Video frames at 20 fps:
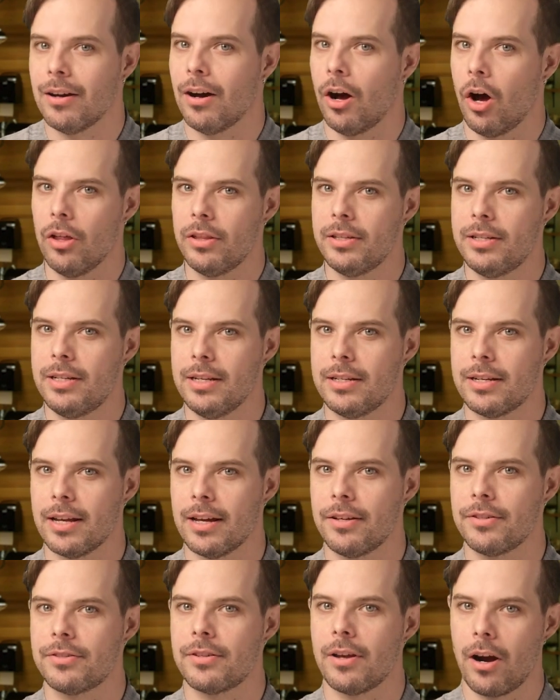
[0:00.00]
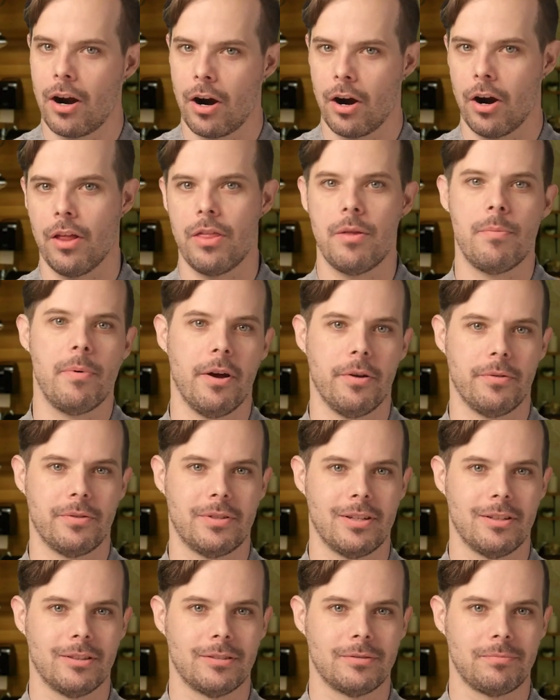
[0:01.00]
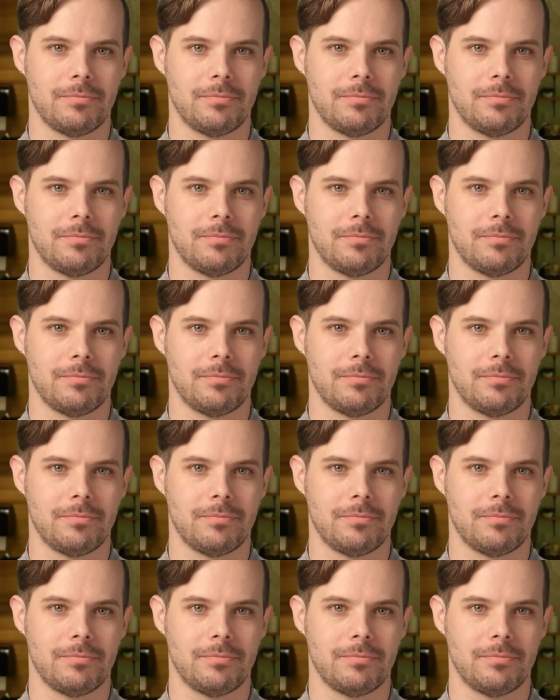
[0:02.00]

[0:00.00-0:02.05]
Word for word: All the details are on the post.